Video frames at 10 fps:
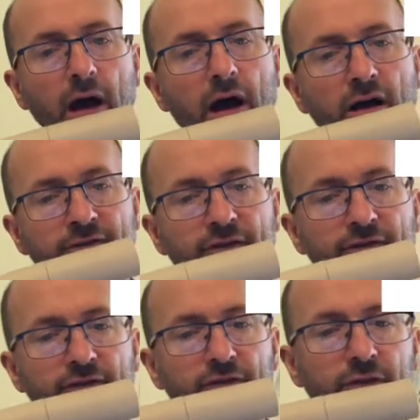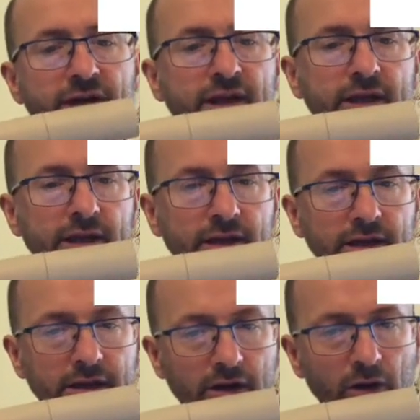Off
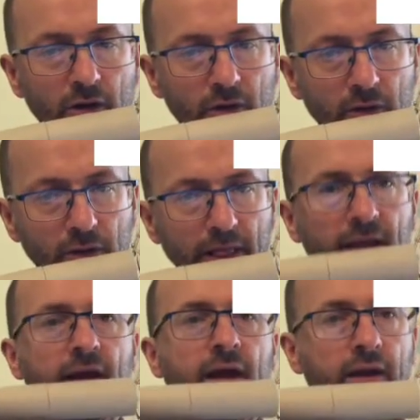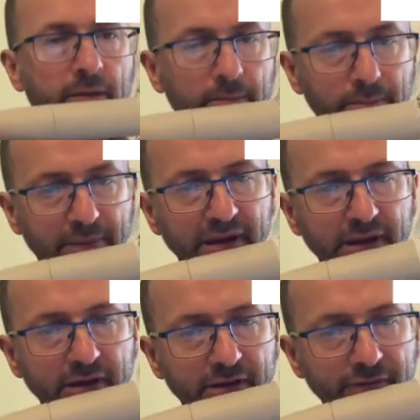we go.
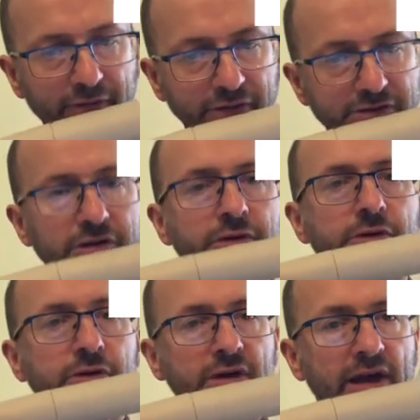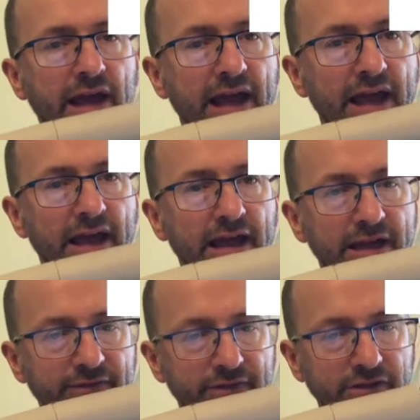B for 2,
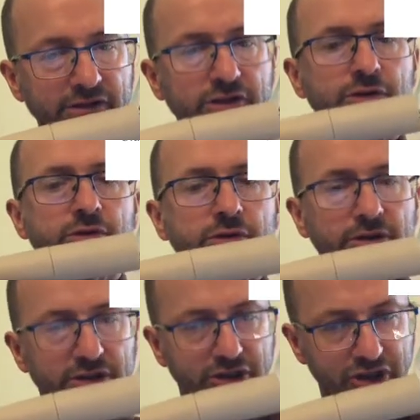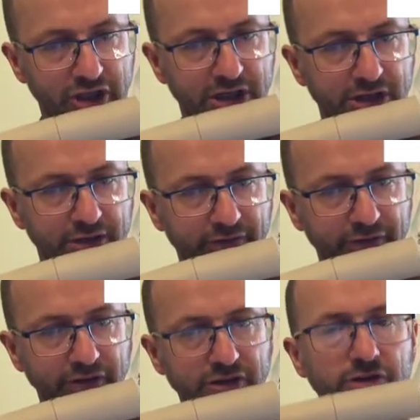A for 2, G
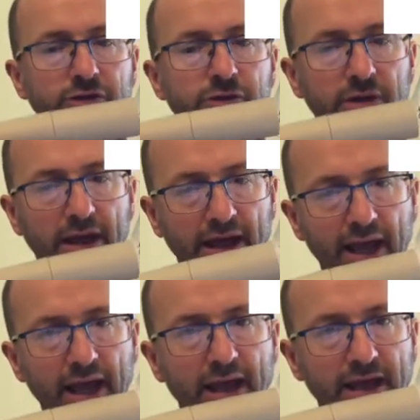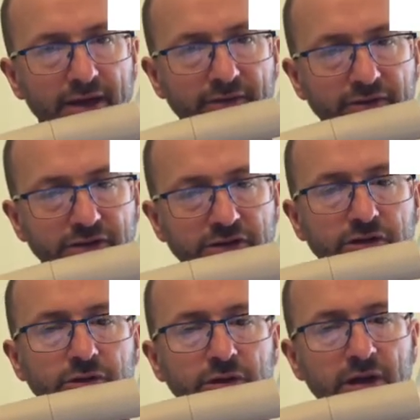for 2, A for
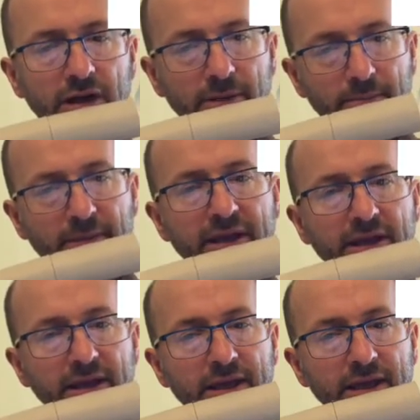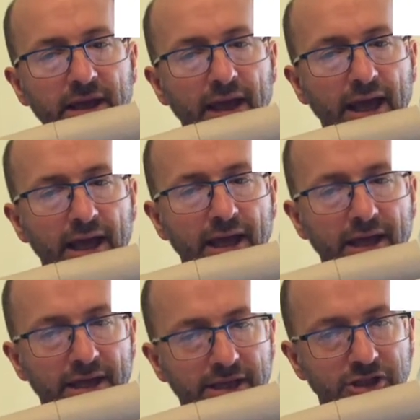2, B,
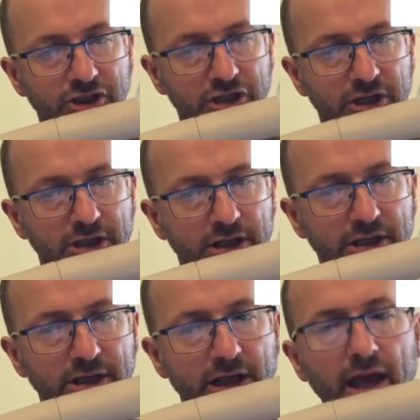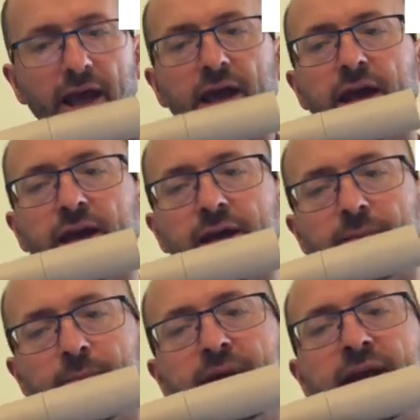A, G,
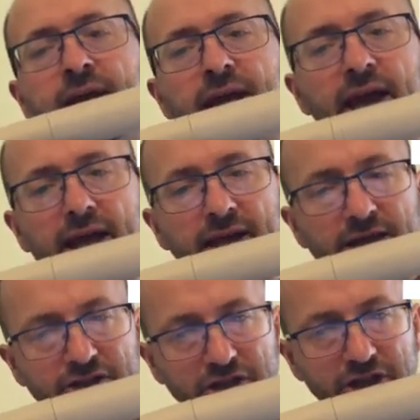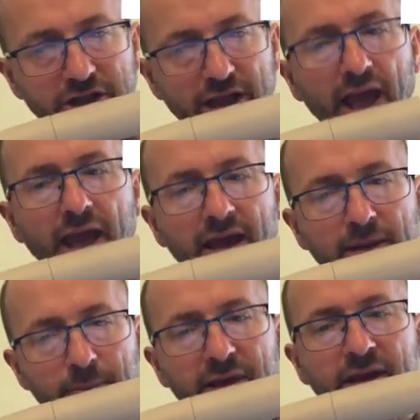A, B, A, G, A,
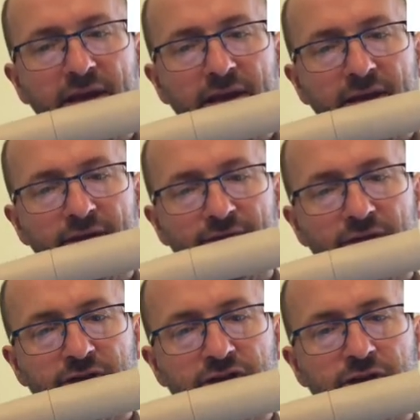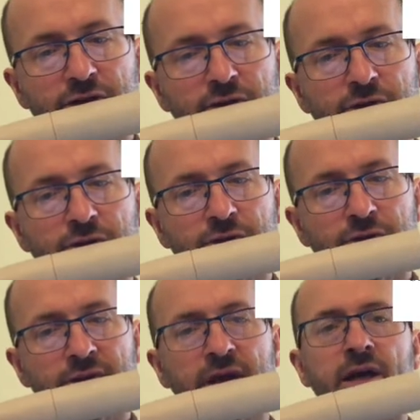B for
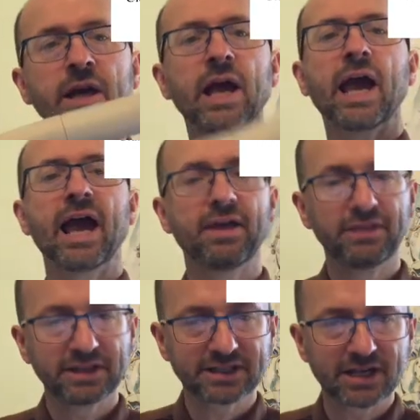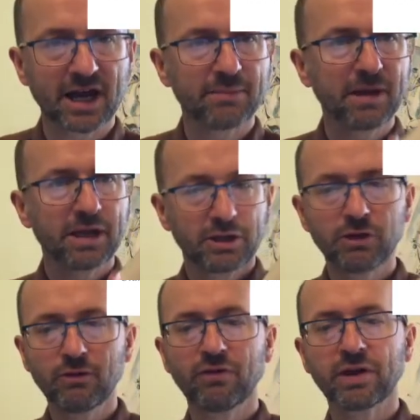2. And this time,
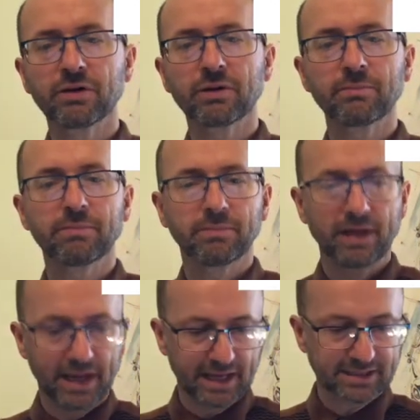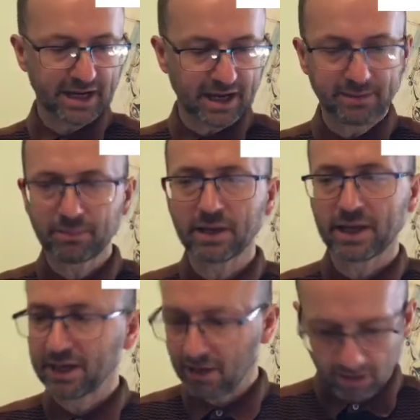you finger them as I
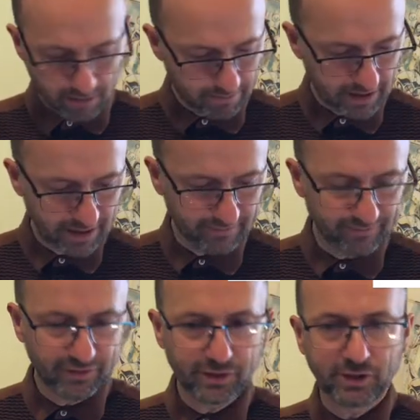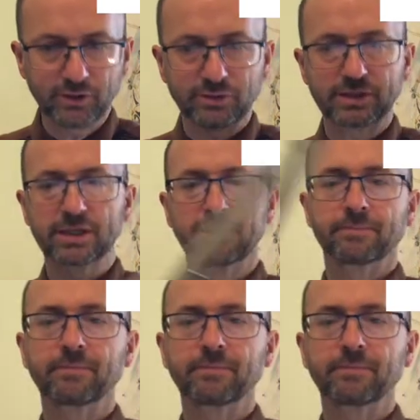play on my flute.